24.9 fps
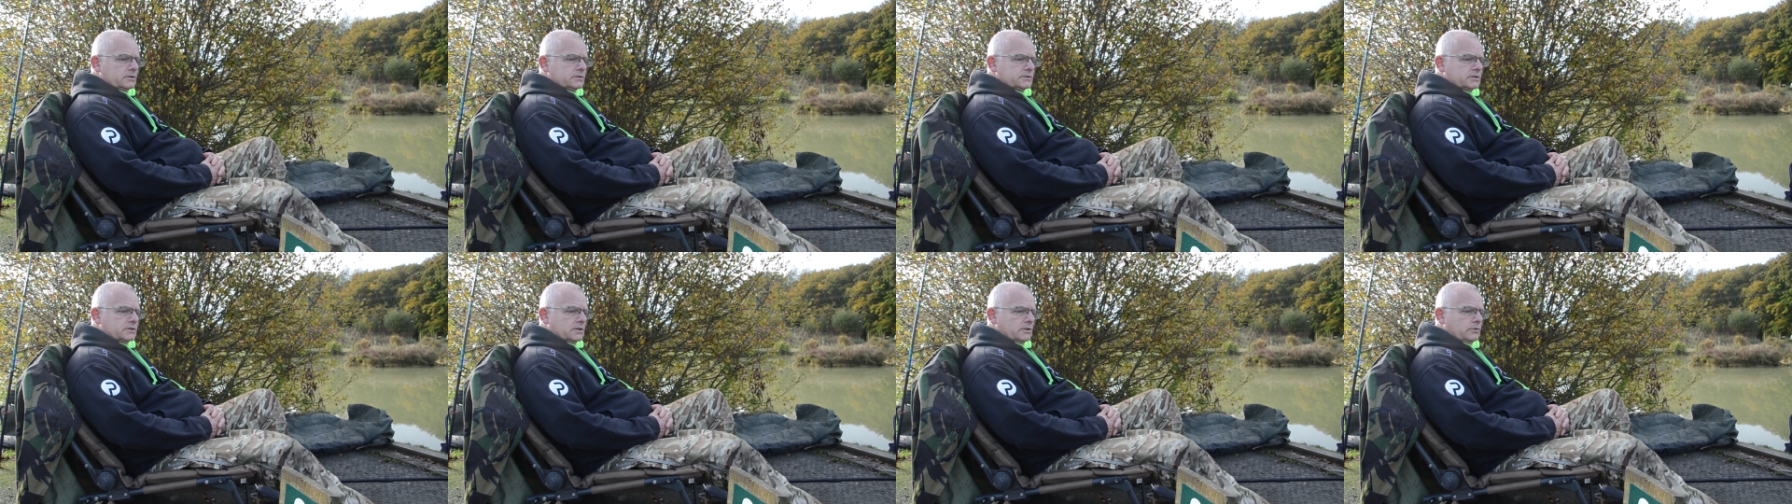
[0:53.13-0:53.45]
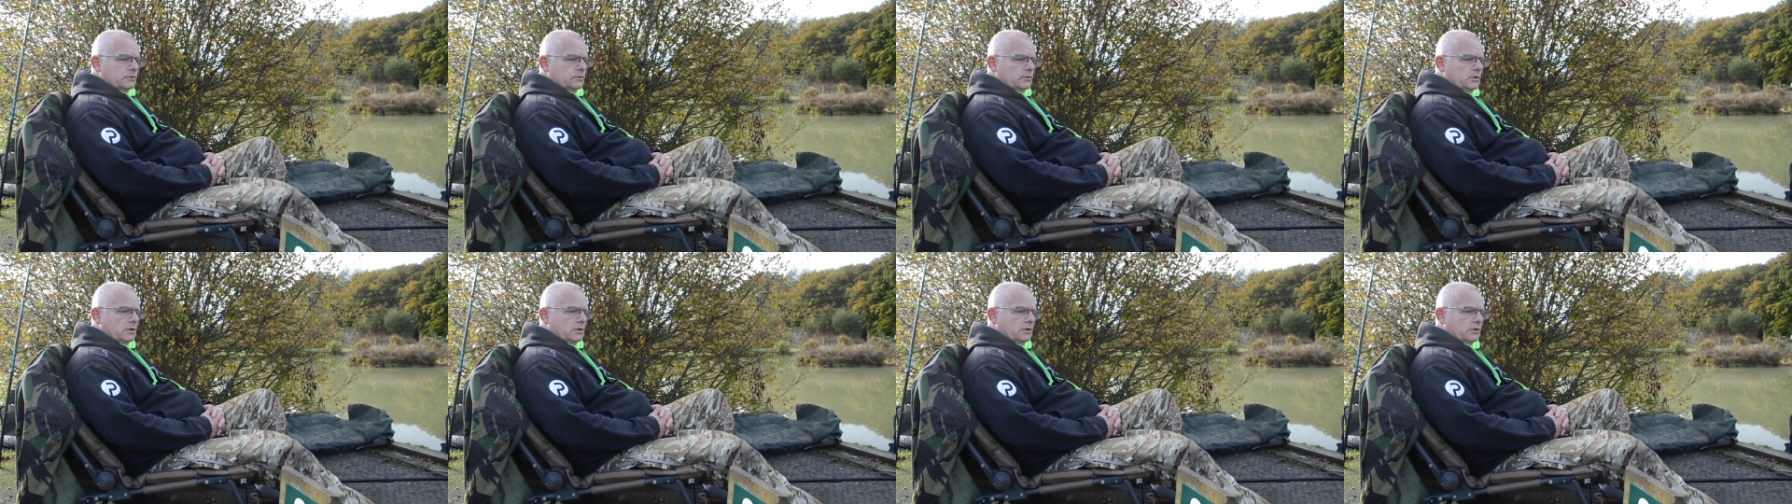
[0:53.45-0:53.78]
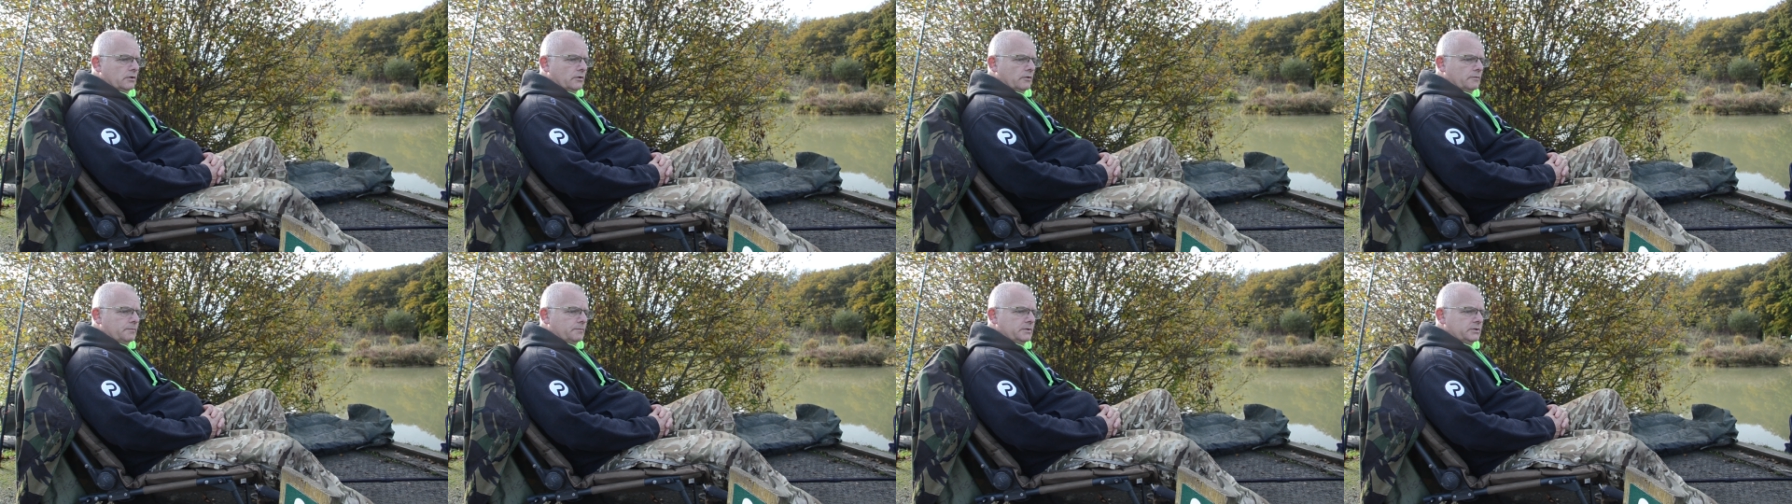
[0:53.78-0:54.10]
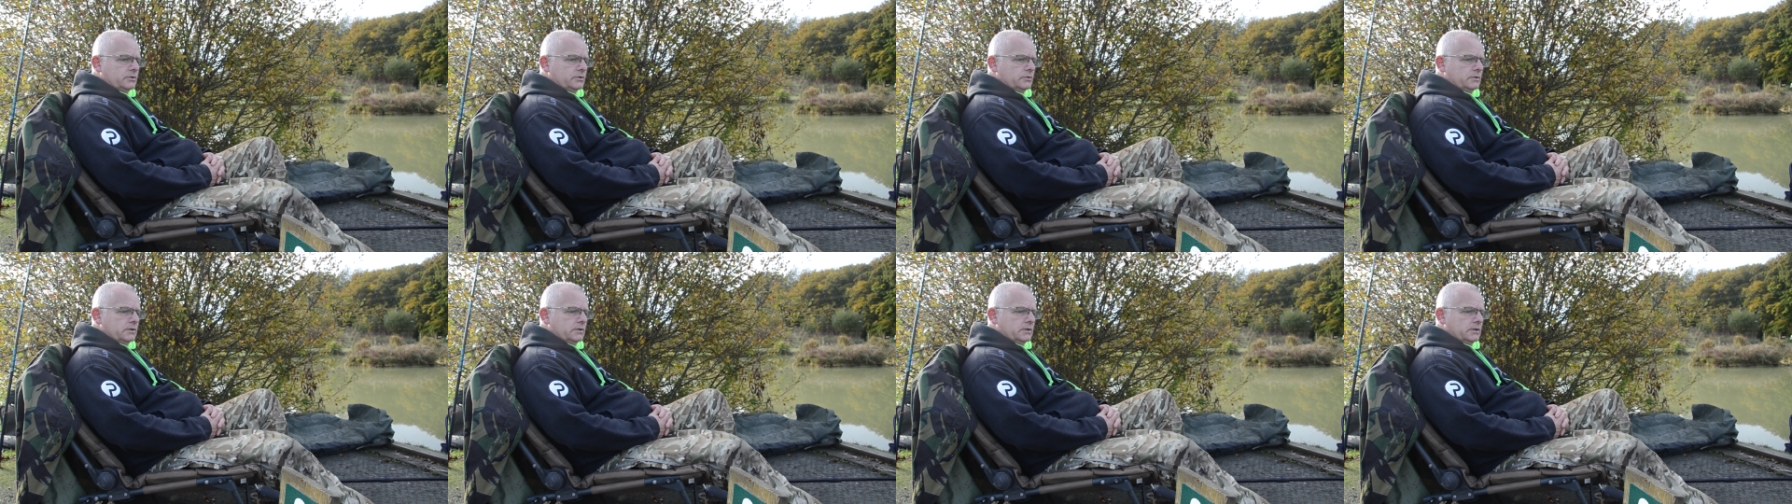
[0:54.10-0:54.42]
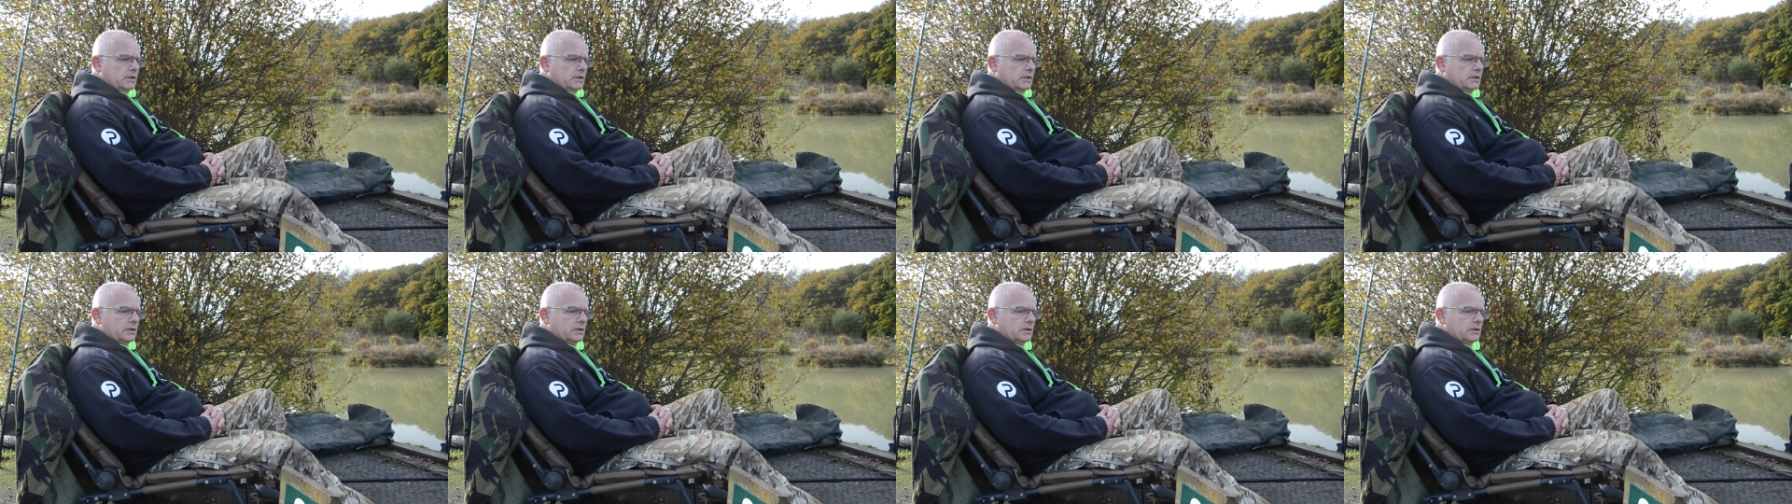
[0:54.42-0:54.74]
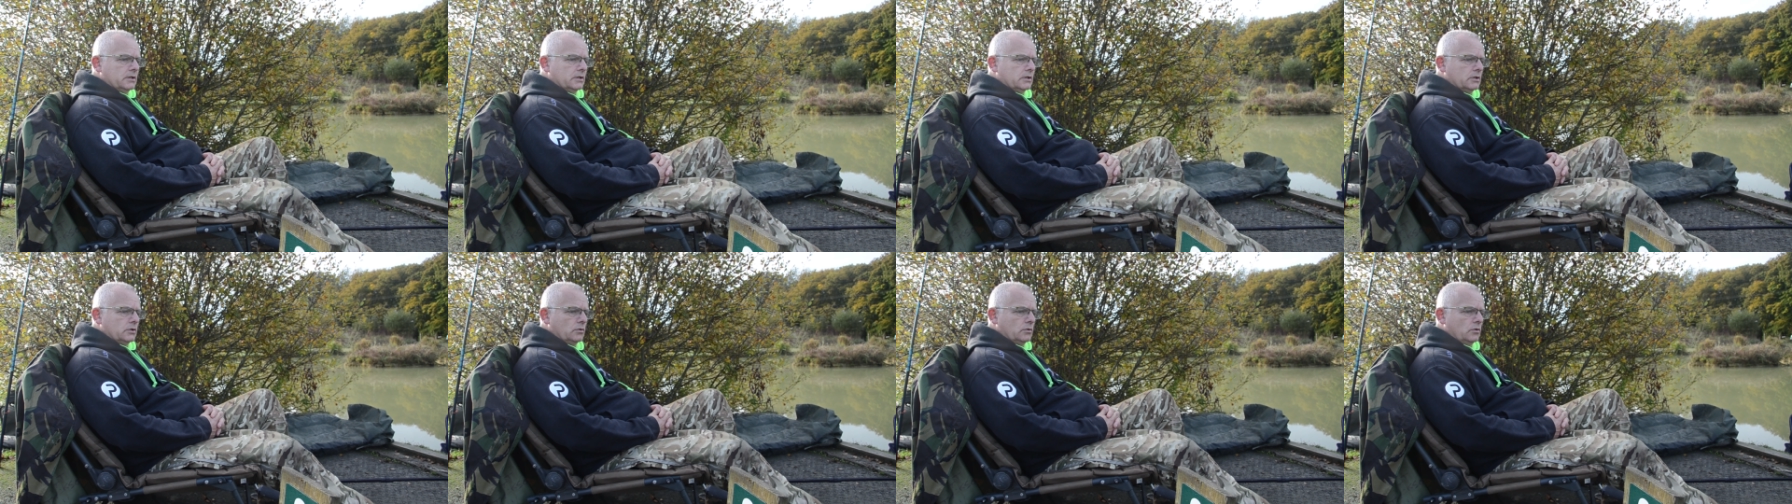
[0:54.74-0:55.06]
So I've been doing
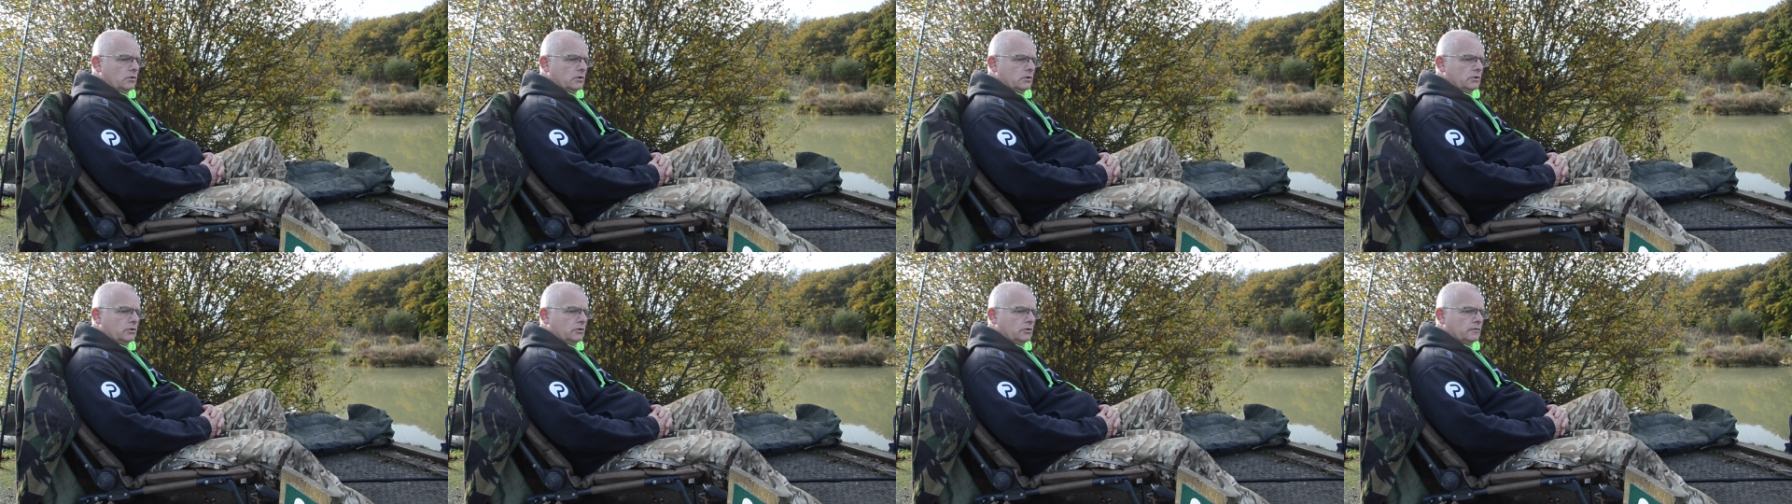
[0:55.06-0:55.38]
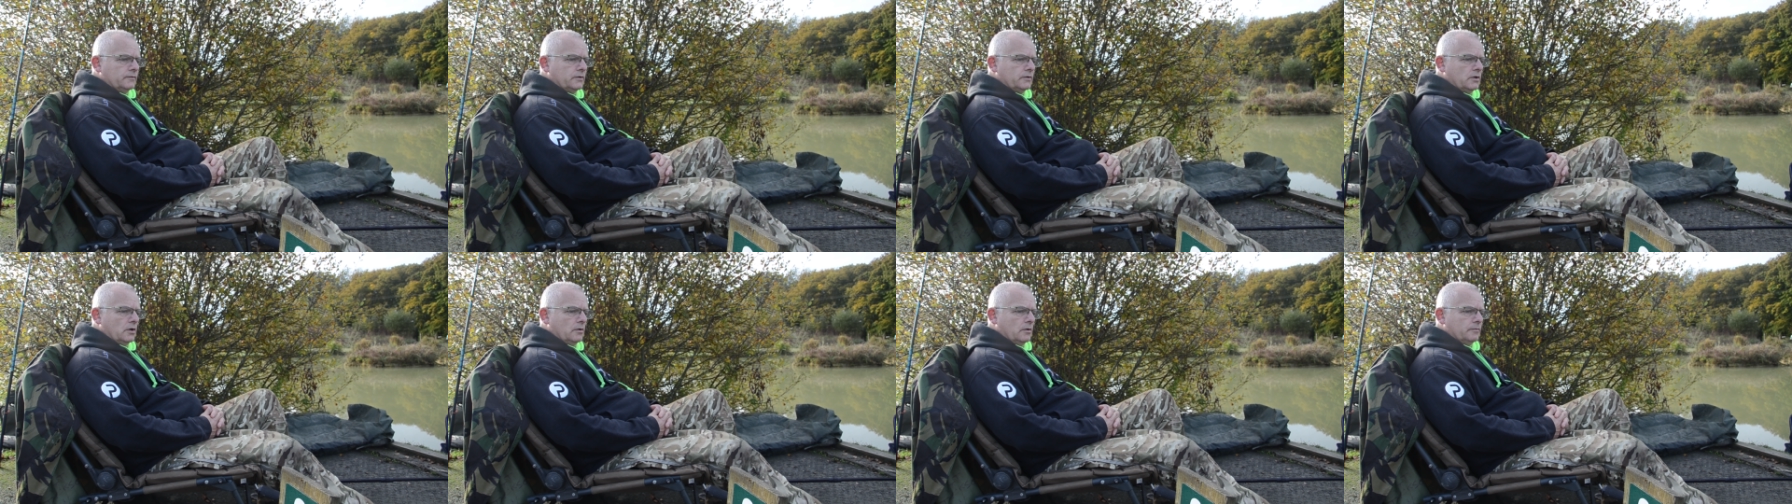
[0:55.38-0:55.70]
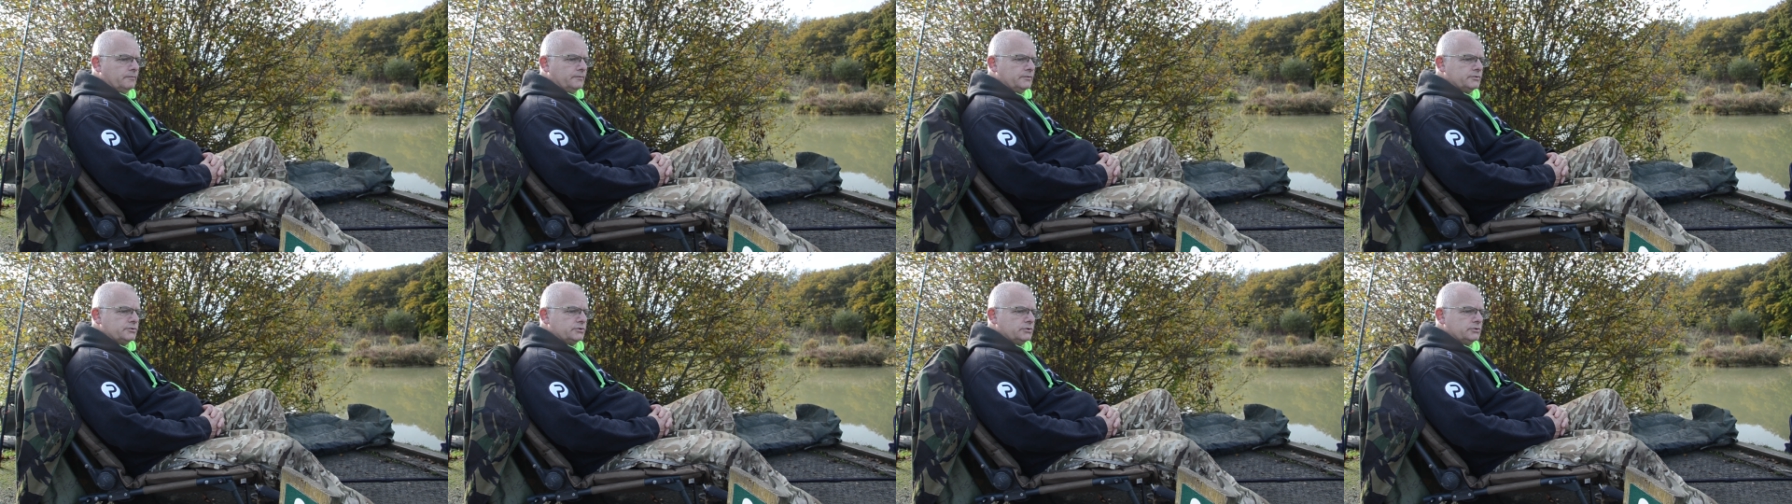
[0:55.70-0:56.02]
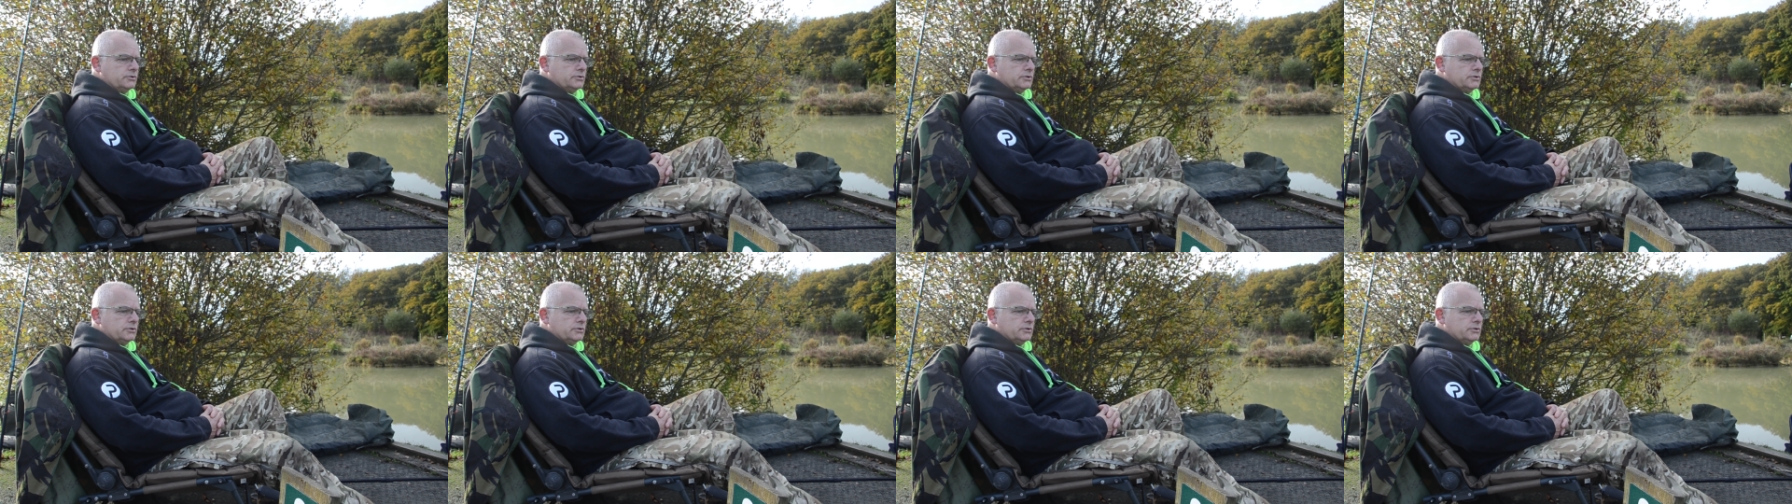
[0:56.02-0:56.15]
quite a lot of carp fishing,